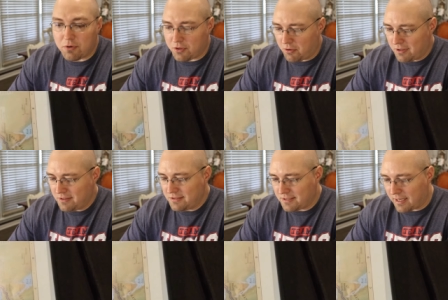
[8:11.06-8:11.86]
regarding
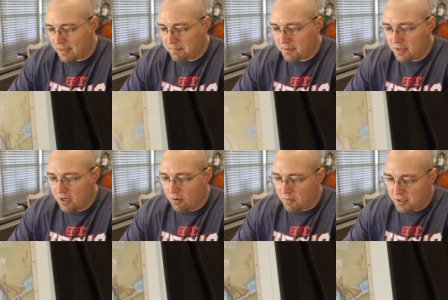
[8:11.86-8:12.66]
the type,
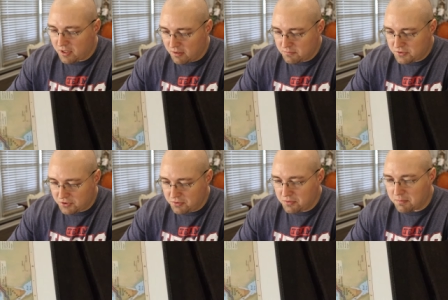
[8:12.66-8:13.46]
we come
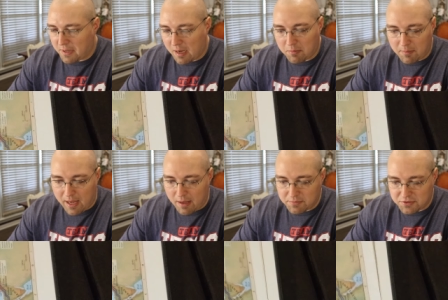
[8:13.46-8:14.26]
to the Bible
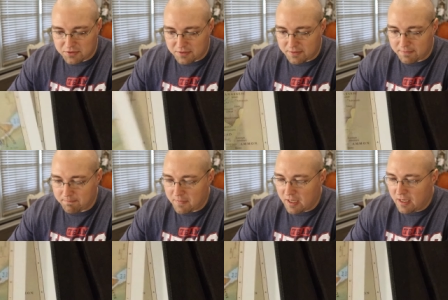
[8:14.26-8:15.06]
maps.
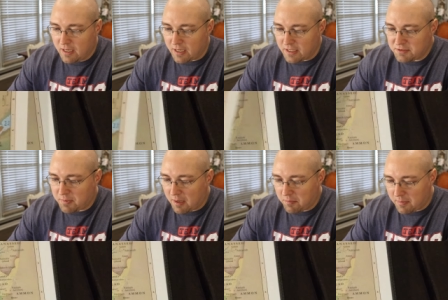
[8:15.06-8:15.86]
Now, these
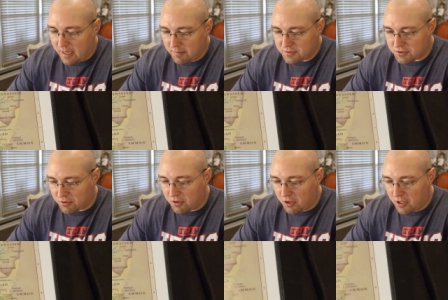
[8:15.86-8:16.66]
Bible maps
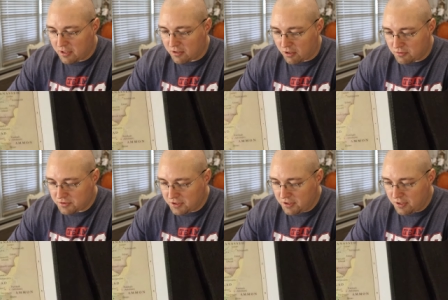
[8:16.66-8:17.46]
are on
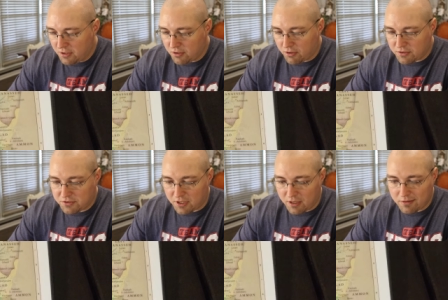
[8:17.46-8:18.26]
glossy
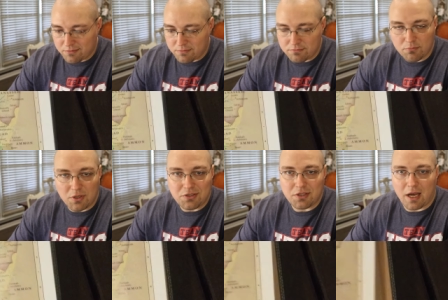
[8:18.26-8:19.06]
cardstock,
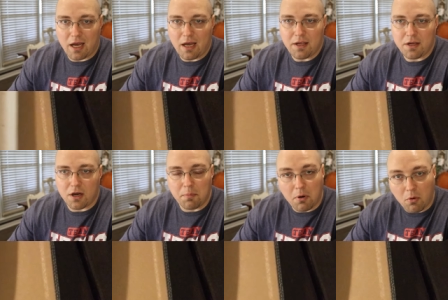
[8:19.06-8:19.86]
which I
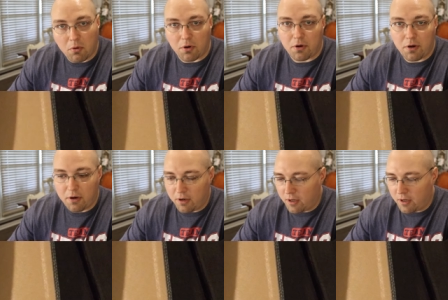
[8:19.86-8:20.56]
abhor,